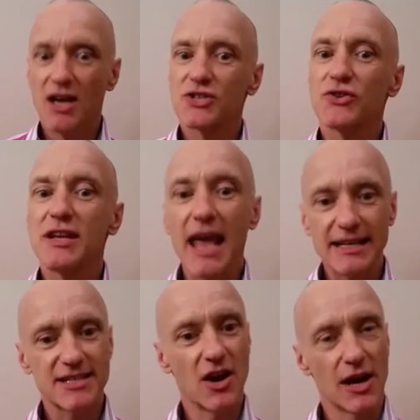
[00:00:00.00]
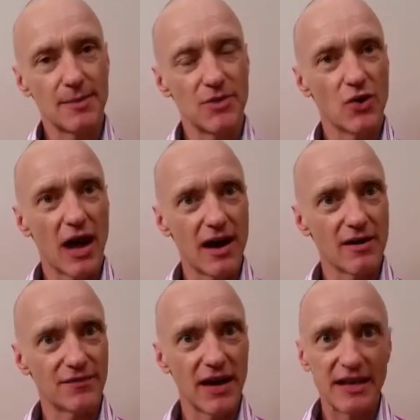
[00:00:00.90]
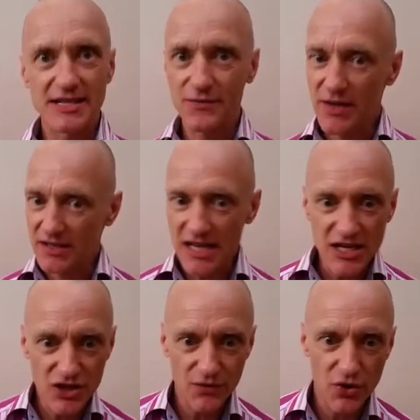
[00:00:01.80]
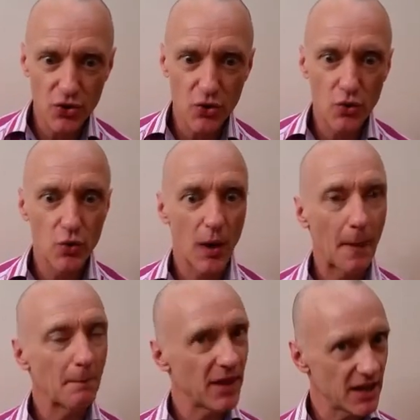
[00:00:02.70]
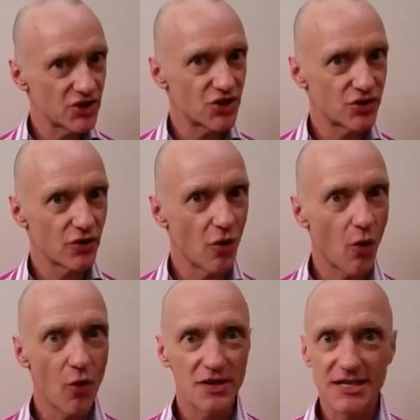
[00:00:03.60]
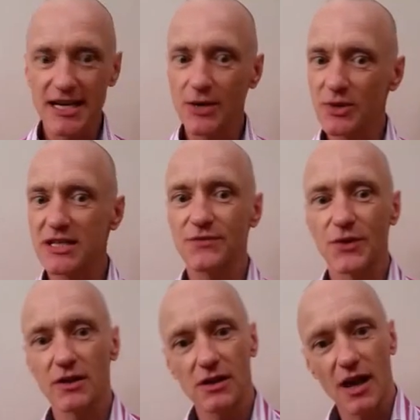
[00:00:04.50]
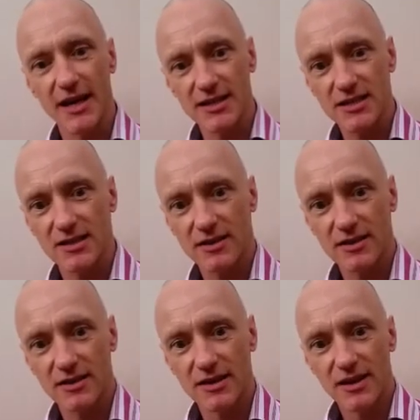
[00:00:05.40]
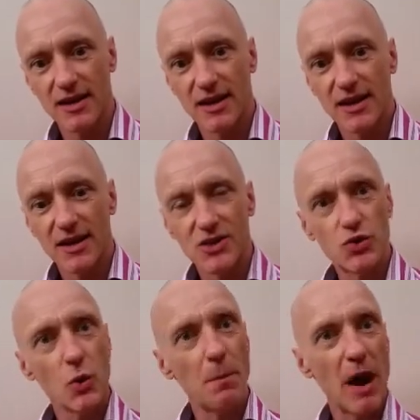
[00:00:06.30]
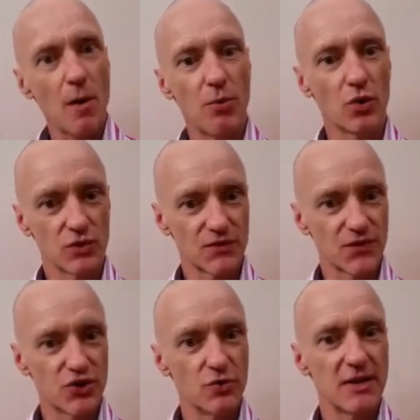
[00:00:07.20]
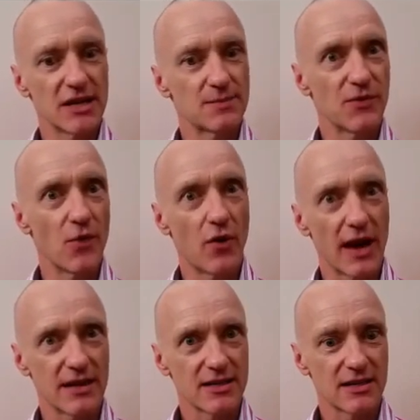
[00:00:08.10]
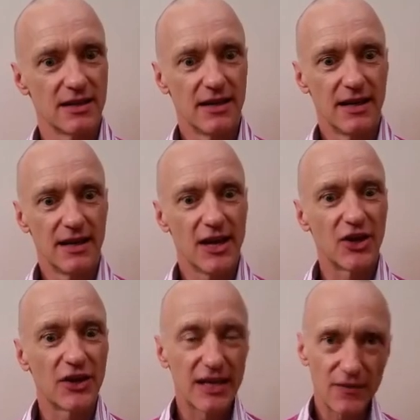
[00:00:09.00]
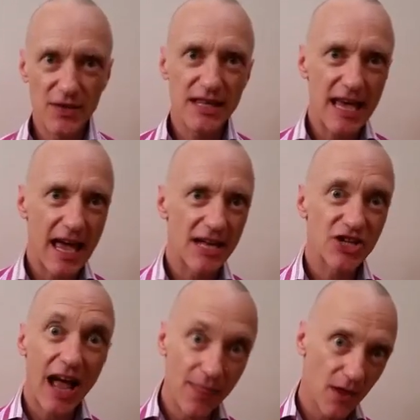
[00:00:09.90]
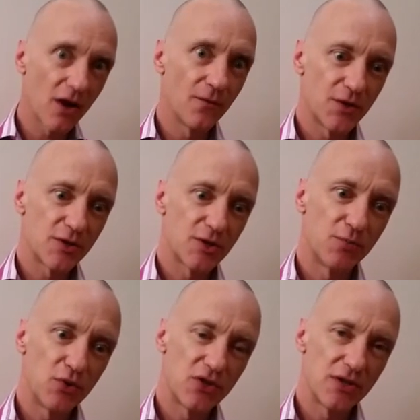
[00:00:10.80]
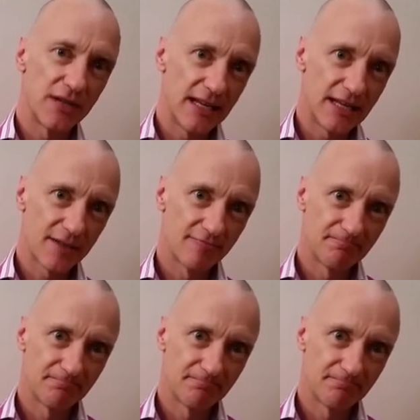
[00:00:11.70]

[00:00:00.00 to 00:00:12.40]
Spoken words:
So the next time you have a difficult interview, a pitch, or dealing with a difficult client, do a power pose for 2 minutes beforehand. It could give you the edge and the confidence boost you need.